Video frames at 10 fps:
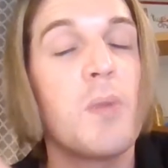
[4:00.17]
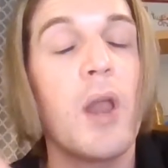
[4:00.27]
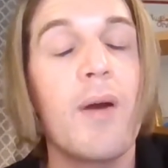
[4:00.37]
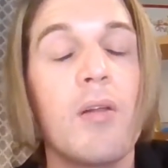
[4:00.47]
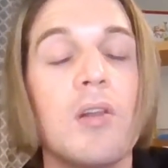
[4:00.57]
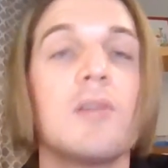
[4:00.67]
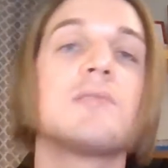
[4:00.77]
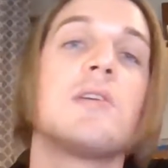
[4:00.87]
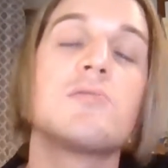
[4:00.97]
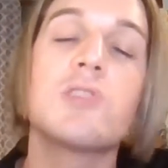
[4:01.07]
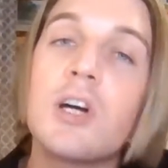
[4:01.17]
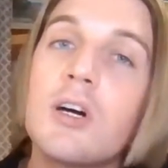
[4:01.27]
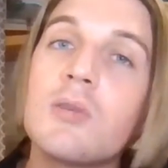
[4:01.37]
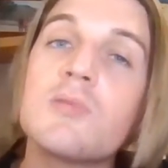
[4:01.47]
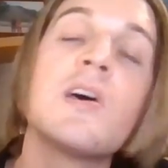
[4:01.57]
blowout looks, those
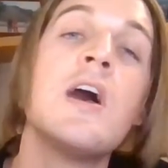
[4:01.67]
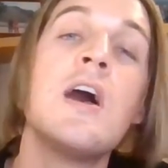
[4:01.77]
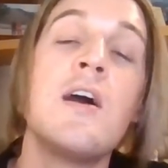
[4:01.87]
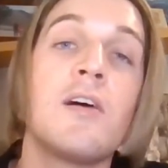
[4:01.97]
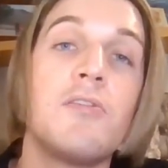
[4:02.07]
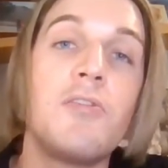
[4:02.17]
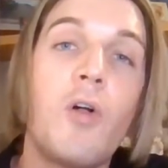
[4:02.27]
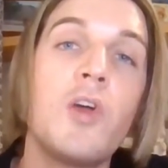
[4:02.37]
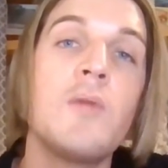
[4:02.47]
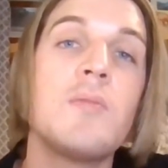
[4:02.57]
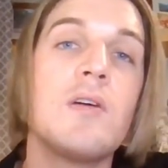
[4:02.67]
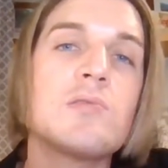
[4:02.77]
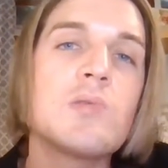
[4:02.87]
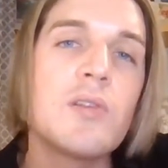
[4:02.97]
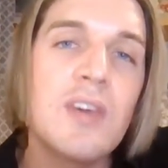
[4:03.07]
curls, that volume,
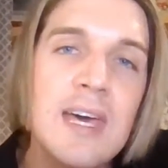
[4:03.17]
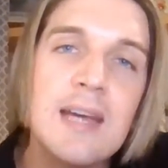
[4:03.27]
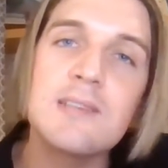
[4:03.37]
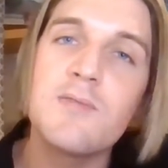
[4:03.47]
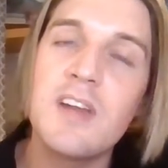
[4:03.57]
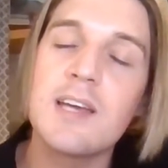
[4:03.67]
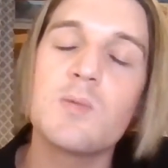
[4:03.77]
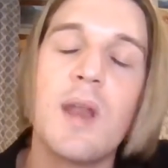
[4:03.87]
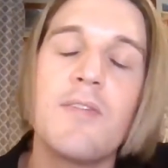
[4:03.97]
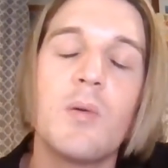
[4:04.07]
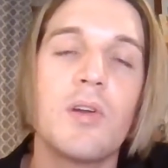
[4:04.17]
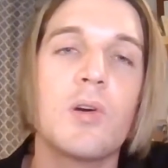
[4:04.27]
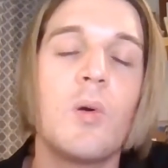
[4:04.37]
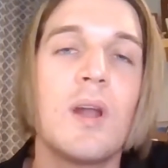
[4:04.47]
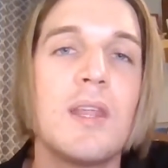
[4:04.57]
those sort of kicks, flicks, whatever you want
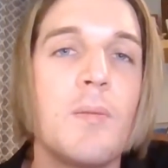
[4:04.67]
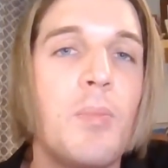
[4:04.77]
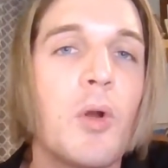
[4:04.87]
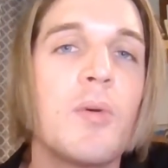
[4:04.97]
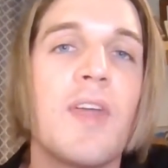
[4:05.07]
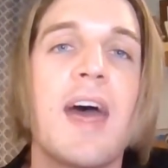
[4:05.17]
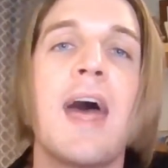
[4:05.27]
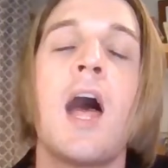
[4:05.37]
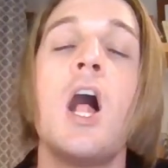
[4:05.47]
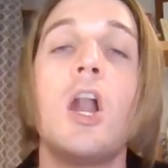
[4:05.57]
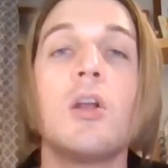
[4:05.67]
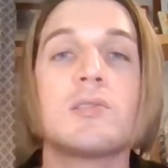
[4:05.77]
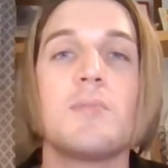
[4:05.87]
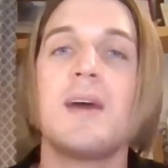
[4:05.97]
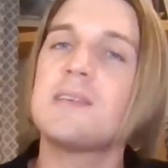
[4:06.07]
to call it, at the bottom of the hair
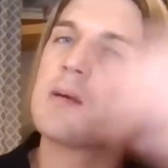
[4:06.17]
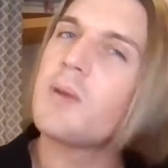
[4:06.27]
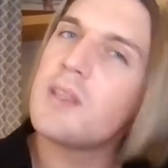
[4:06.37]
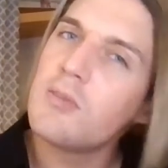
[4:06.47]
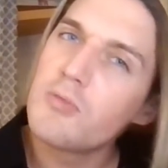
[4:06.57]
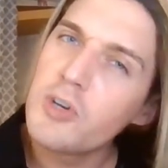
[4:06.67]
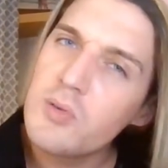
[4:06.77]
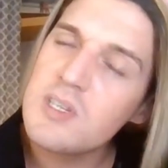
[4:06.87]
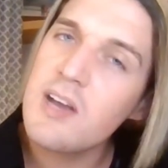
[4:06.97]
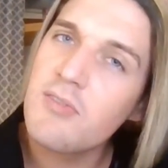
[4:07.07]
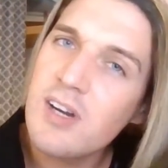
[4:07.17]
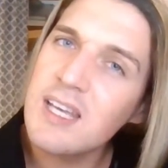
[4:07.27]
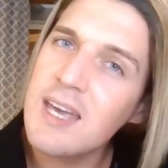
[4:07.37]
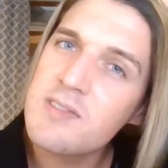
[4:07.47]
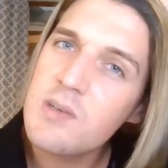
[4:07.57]
looks amazing. But in the root, it
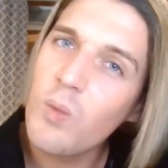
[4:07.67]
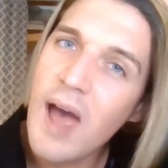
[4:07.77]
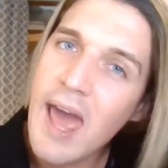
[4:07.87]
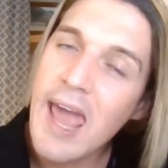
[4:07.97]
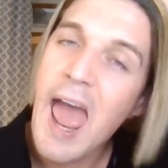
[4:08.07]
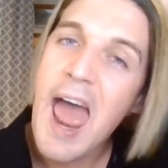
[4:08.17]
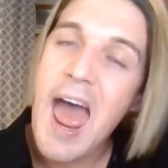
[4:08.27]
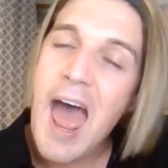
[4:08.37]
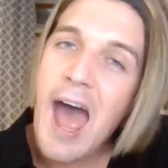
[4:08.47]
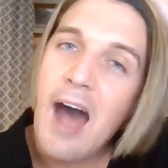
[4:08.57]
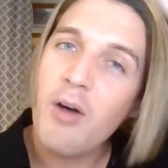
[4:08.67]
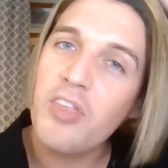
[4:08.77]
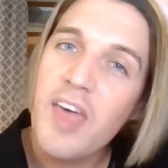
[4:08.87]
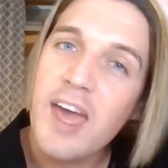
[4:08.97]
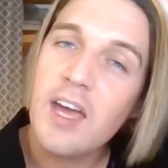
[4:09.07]
really gives away how
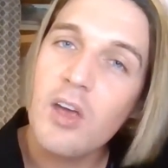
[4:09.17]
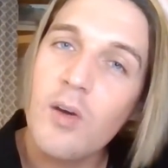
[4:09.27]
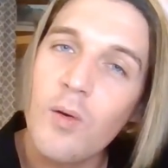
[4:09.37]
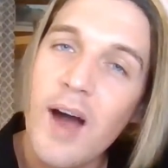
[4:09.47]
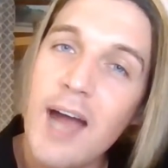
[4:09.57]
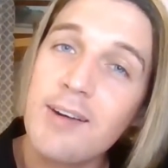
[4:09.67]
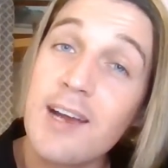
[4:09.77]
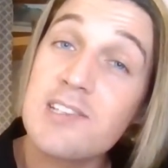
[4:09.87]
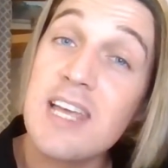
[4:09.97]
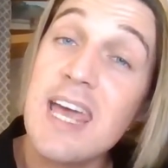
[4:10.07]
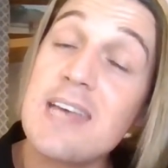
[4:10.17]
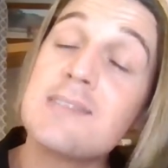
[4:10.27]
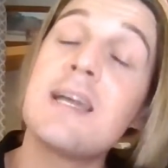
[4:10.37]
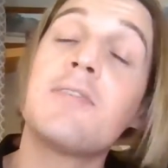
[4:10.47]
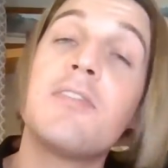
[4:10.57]
thick your hair actually
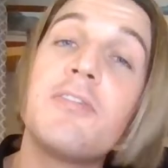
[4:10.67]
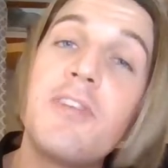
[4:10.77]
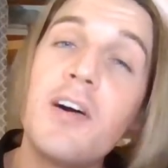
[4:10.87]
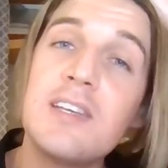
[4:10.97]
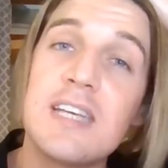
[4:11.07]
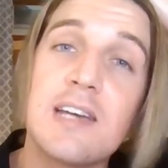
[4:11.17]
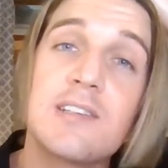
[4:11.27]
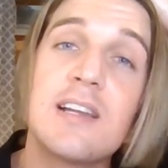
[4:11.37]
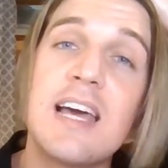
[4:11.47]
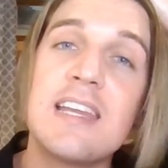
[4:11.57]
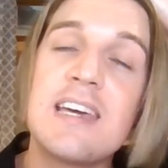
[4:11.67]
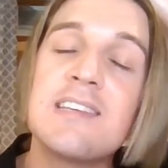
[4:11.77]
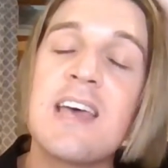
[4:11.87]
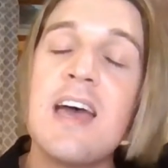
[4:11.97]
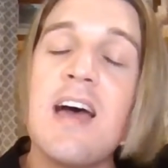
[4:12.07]
is. Now, for fine textured
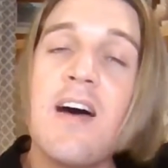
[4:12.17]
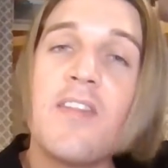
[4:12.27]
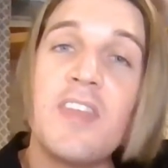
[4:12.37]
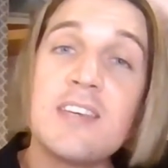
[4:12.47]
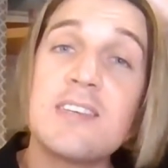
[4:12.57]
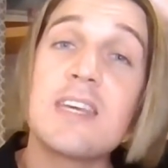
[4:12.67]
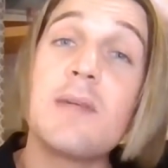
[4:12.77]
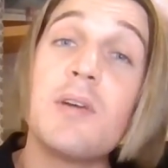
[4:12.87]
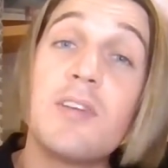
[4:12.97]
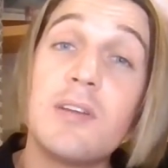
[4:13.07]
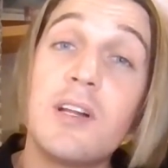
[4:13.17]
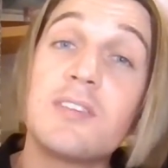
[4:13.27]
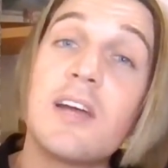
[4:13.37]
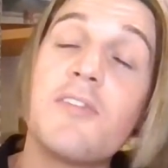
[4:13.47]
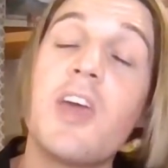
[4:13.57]
ladies, this is going to be really, really
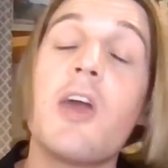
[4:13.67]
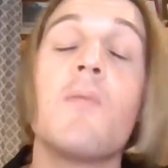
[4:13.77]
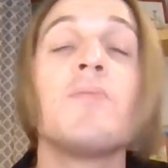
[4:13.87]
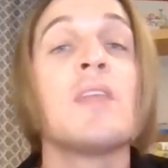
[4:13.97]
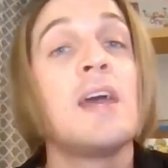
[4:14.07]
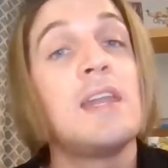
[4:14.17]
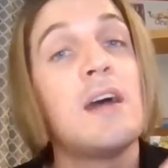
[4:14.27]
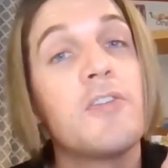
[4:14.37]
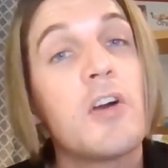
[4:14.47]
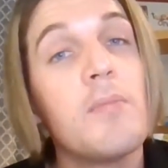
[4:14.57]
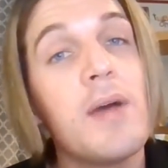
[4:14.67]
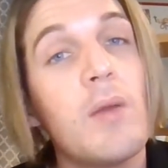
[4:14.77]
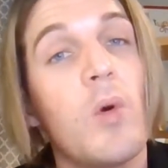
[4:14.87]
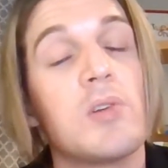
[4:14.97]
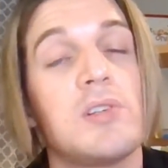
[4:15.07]
great for you. Now, if you're a
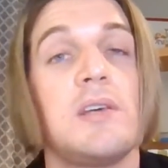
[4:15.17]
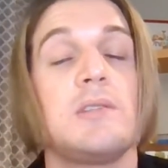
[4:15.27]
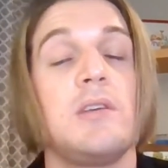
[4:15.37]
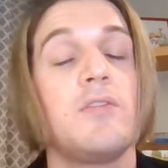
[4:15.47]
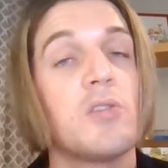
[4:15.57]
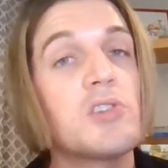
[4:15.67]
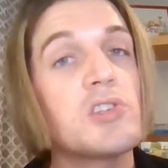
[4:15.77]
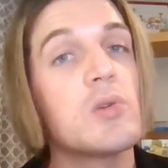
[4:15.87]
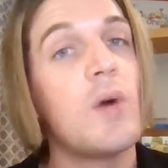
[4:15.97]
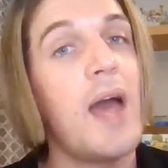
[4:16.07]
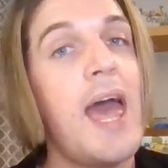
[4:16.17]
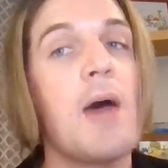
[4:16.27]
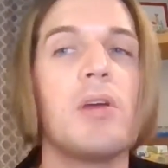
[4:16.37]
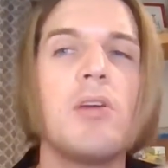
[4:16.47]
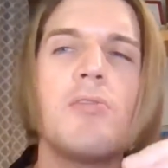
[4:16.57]
man watching this and you've got short
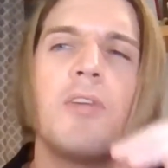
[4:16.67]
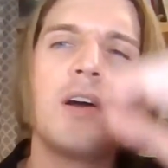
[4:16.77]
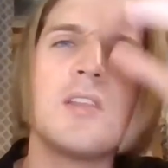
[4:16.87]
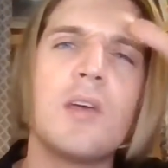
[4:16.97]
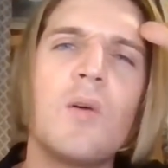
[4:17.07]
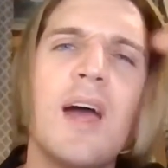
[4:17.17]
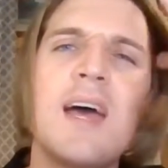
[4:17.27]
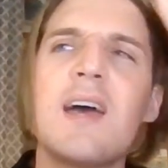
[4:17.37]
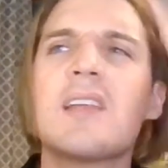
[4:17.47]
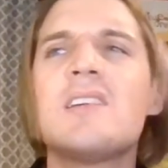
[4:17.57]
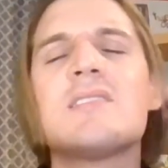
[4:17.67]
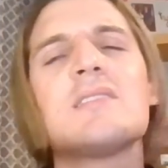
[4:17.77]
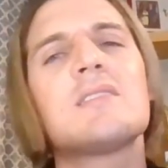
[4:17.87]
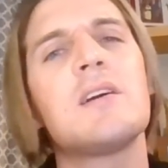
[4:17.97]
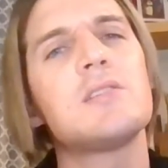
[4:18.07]
hair, but you find that your hair just
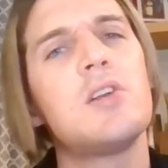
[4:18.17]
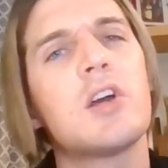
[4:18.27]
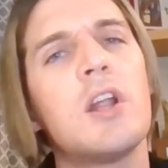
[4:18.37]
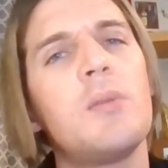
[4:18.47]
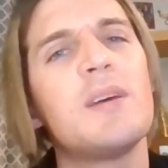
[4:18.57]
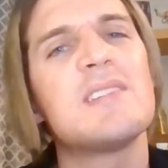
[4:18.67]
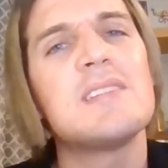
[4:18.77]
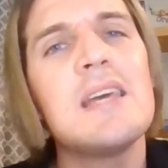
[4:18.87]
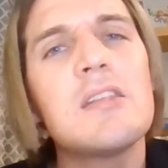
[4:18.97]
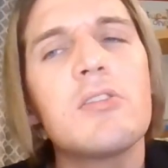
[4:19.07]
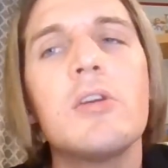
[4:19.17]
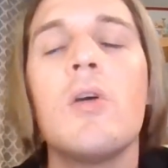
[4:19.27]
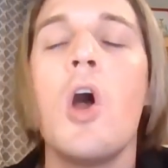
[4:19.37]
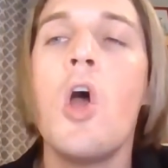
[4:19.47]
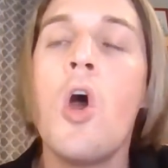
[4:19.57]
is starting to look a little bit see-through,
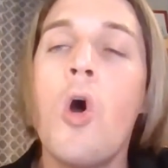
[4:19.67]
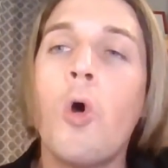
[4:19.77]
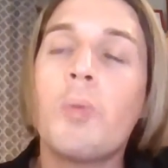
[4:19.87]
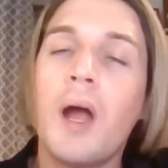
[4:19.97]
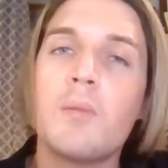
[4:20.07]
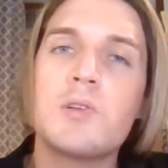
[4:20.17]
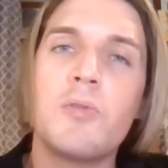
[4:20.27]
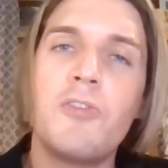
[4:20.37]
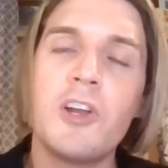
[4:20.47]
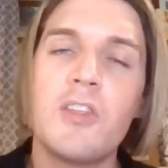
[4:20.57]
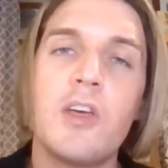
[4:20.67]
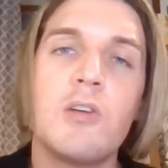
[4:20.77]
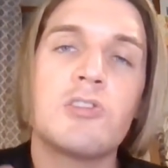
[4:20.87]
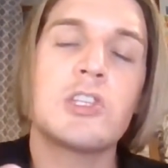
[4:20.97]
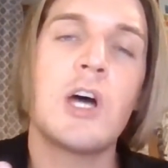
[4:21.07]
or perhaps you're finding that
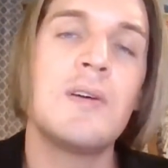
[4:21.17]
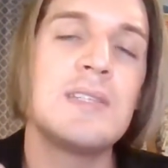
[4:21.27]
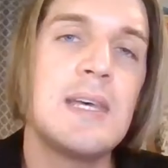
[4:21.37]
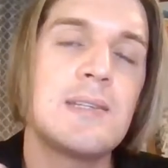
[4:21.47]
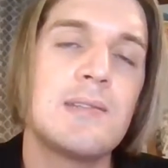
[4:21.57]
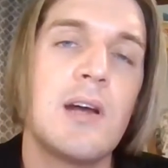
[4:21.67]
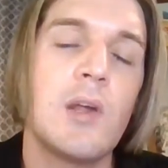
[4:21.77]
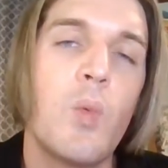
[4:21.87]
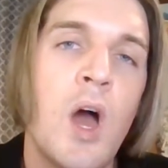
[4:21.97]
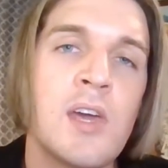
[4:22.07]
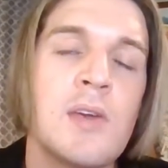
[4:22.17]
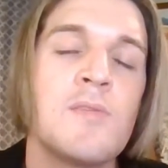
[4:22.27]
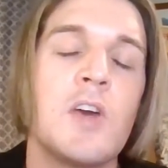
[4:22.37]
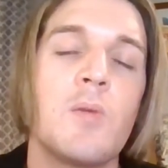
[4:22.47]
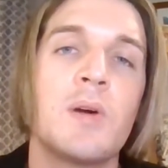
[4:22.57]
your style isn't necessarily working
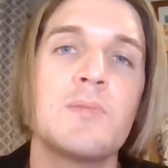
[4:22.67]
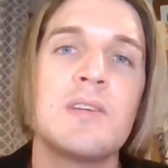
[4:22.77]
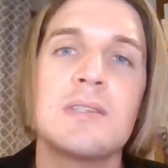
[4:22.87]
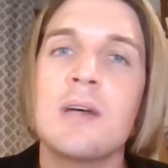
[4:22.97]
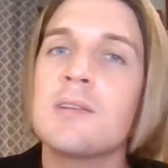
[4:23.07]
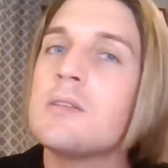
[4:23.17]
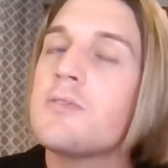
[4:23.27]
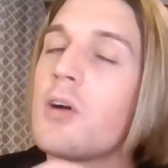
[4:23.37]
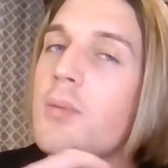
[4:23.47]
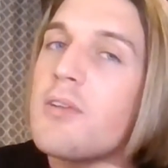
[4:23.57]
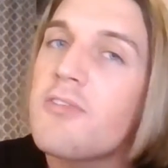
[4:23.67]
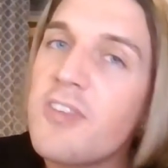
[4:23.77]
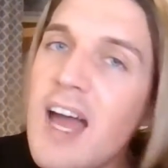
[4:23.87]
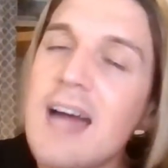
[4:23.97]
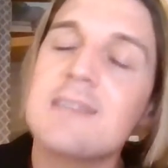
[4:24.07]
for you, perhaps it's starting to fall a bit
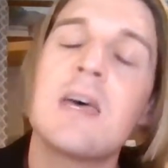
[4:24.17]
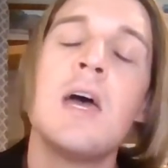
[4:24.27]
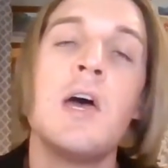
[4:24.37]
flat,